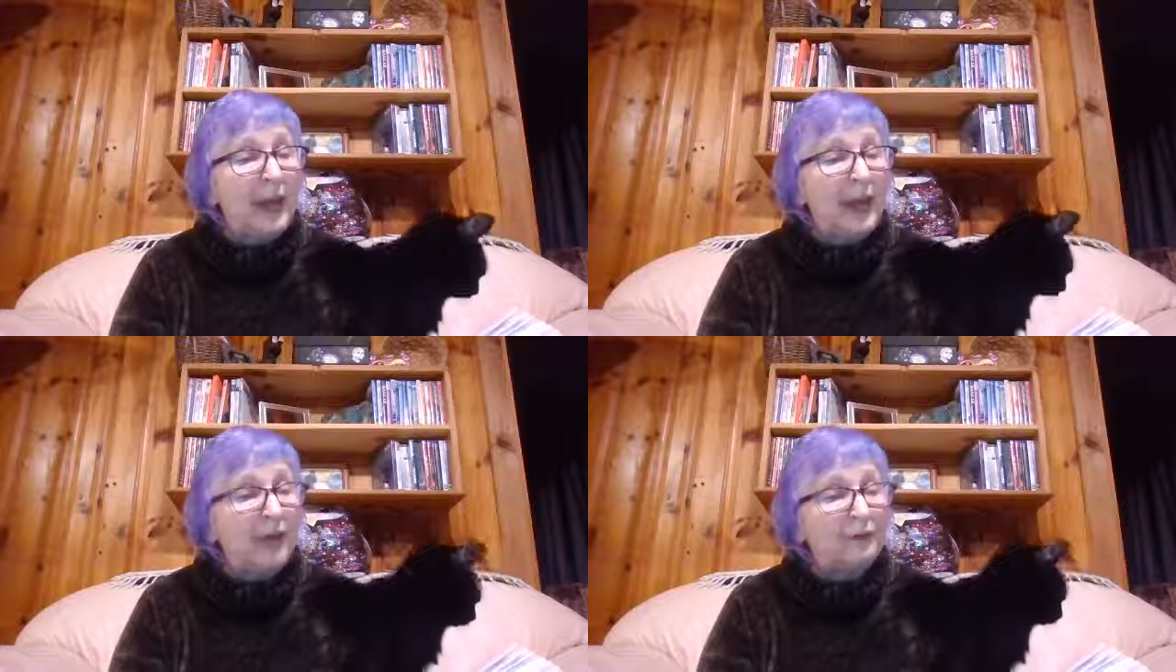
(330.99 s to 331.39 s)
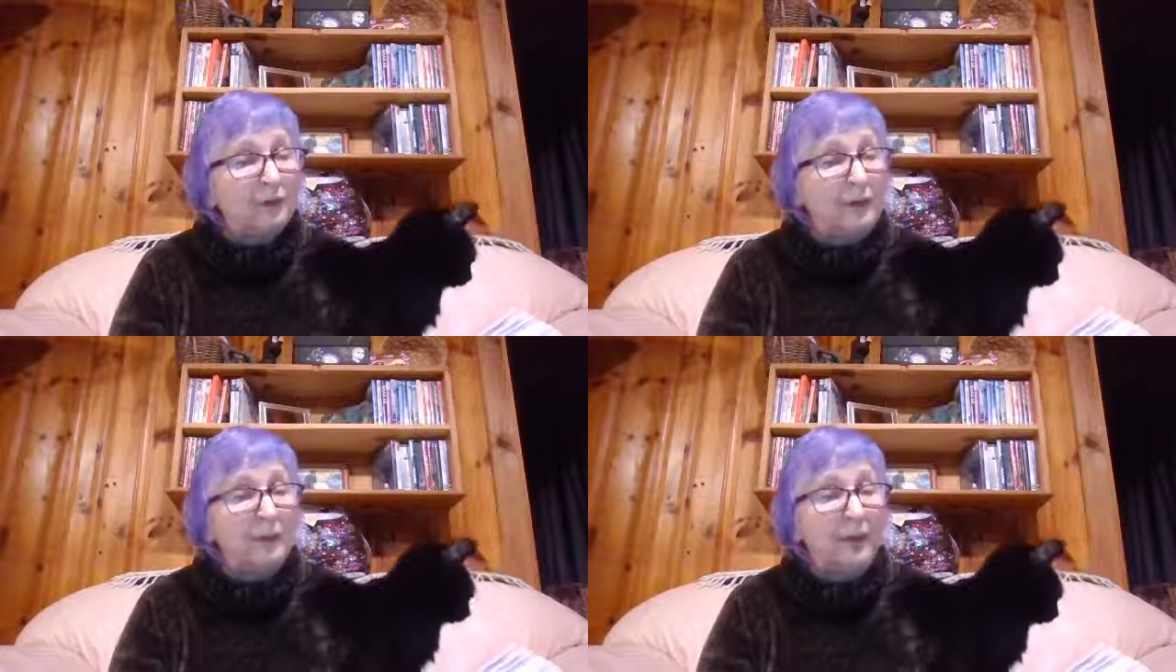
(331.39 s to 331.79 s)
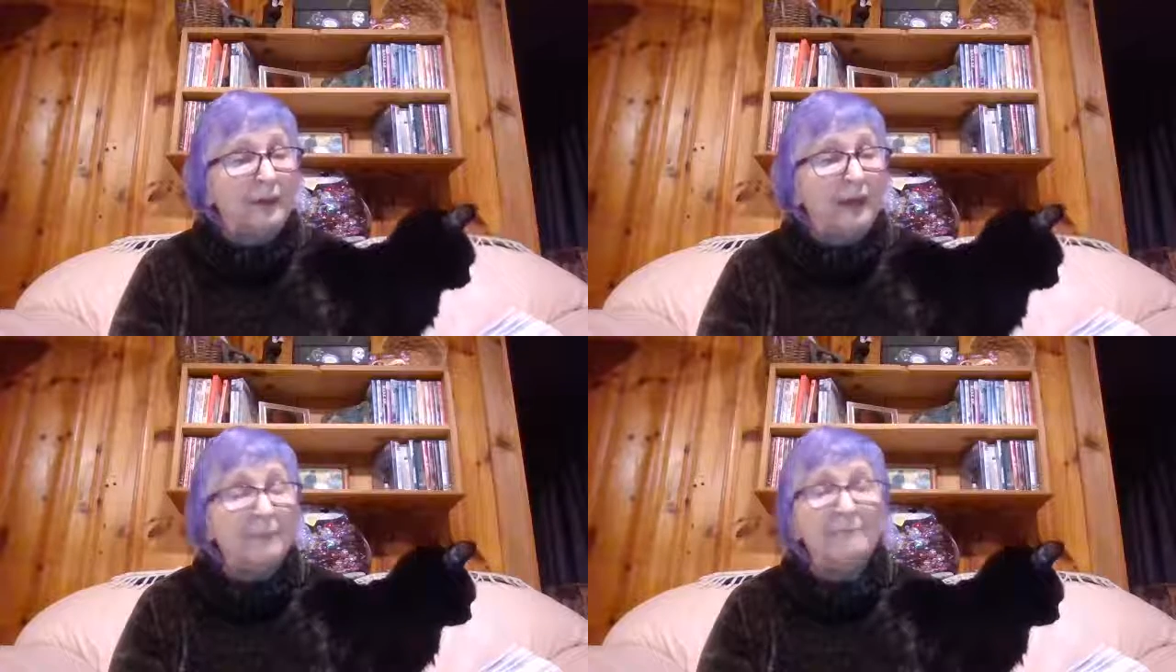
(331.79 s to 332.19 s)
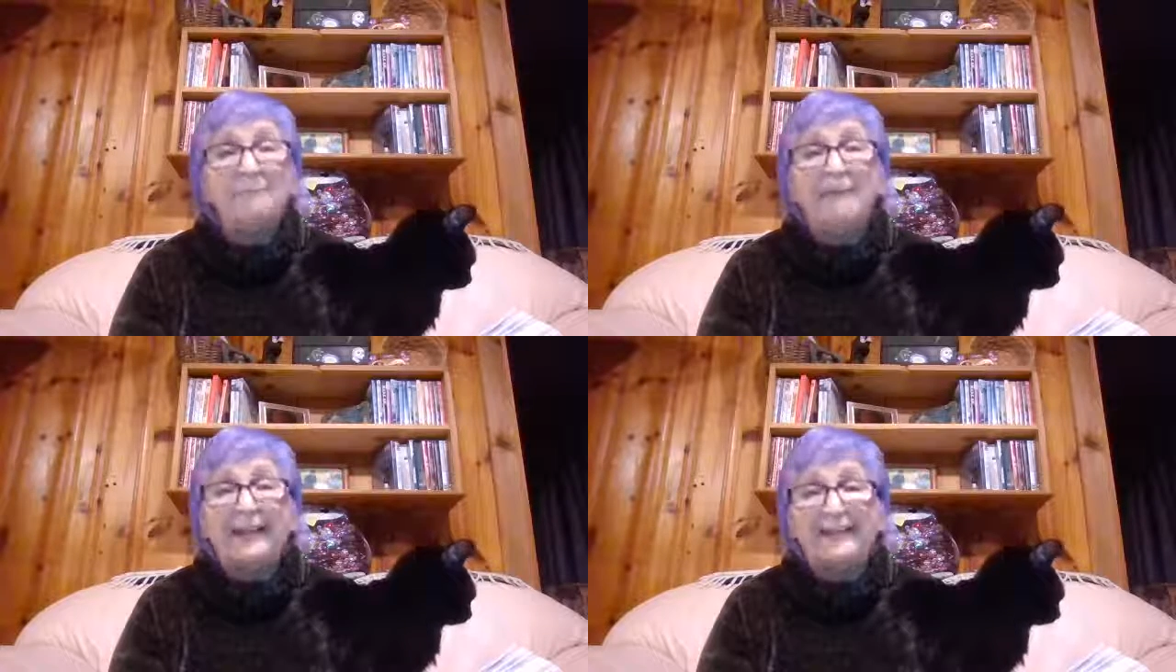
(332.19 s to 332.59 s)
everyone,
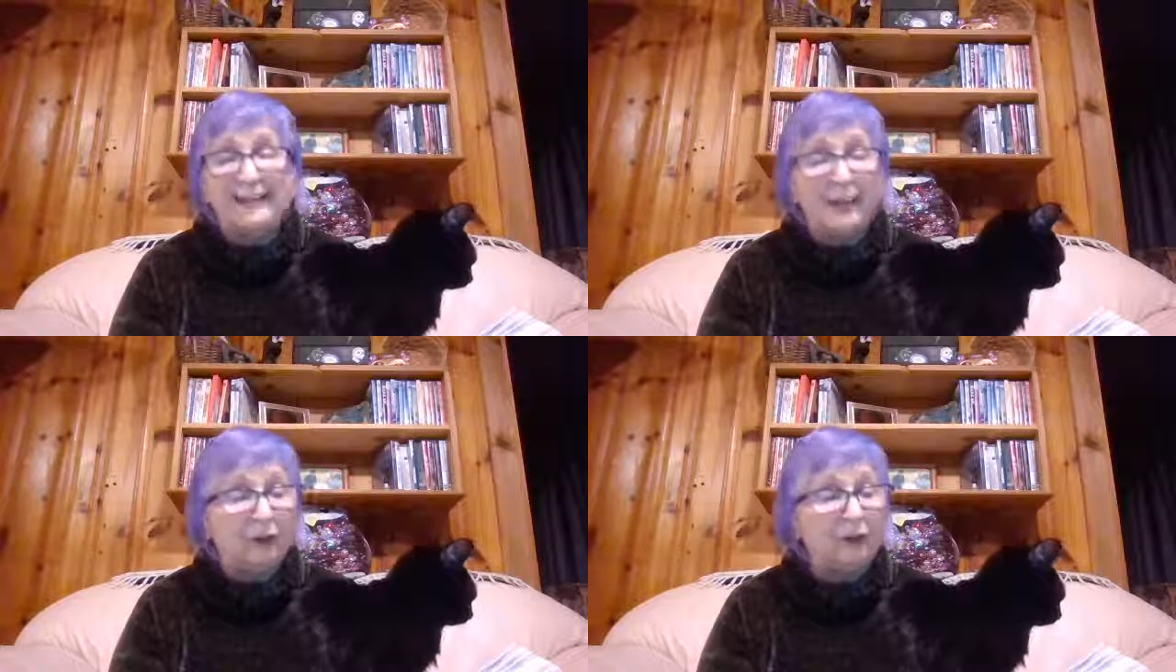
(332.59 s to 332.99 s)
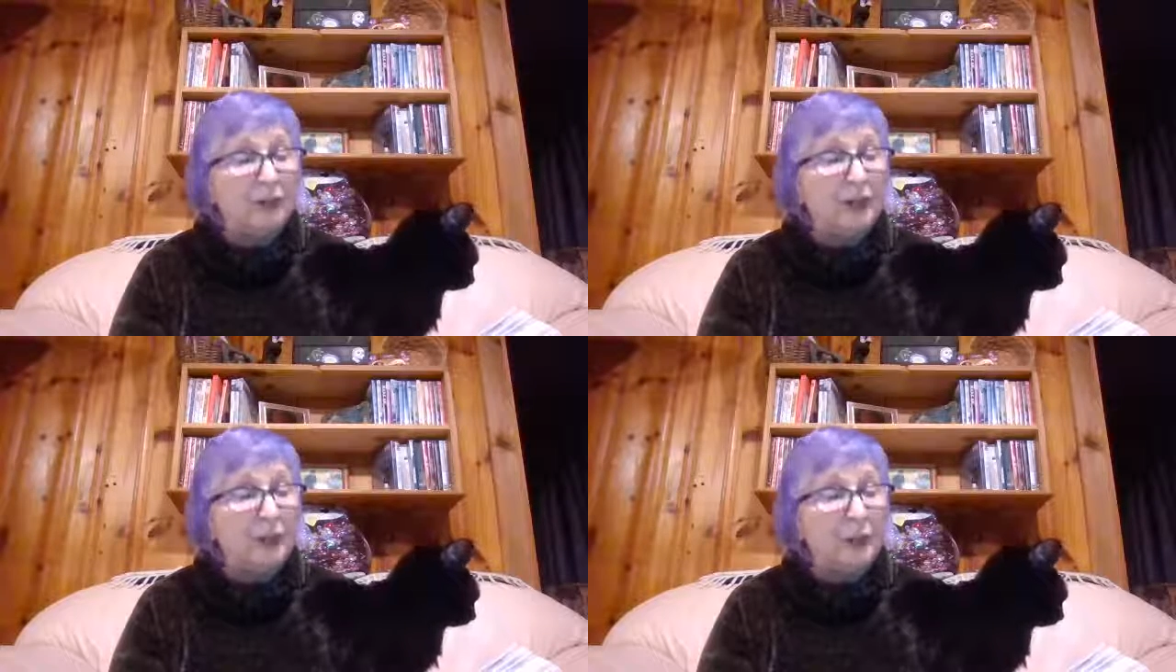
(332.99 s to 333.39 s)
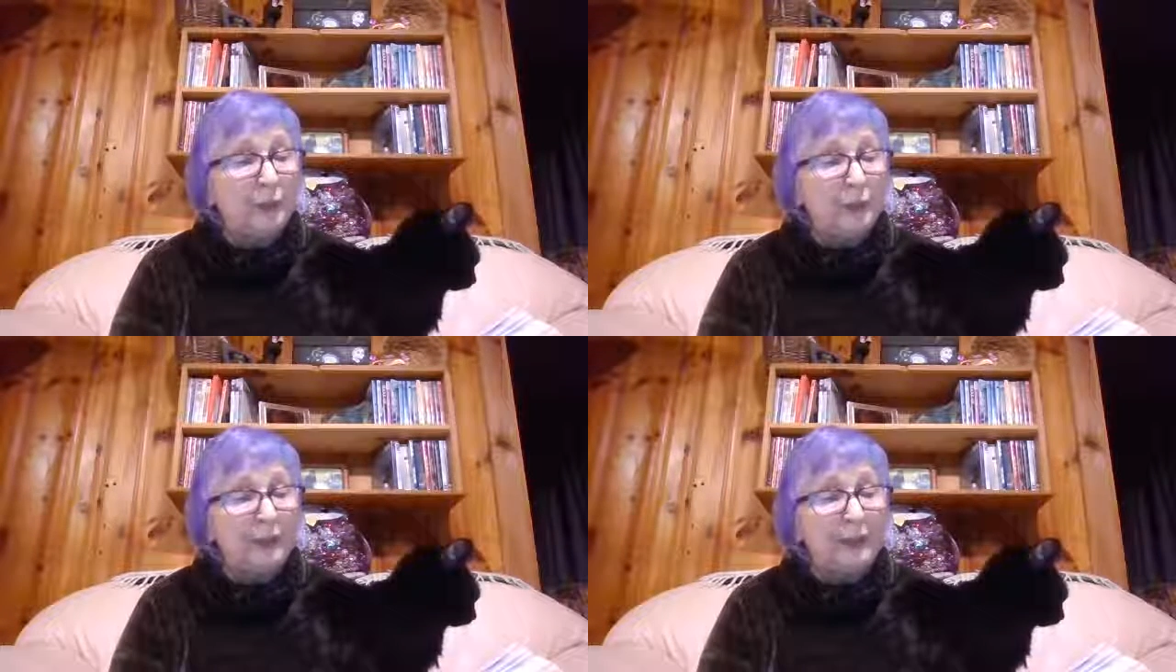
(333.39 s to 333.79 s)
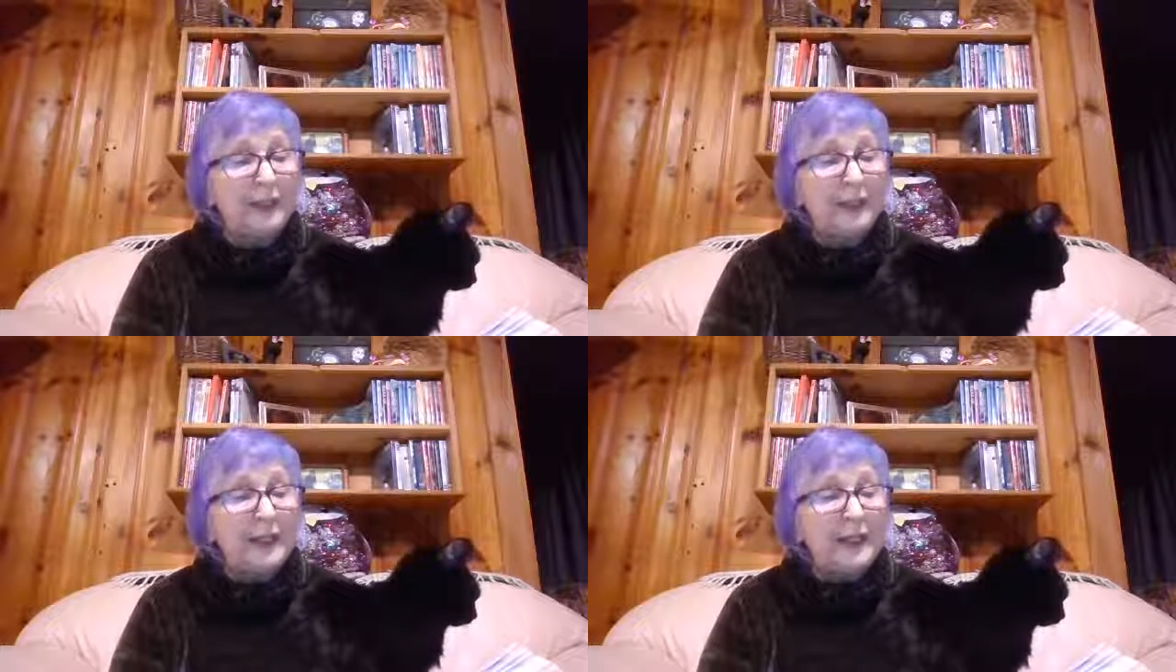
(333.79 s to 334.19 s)
myself included.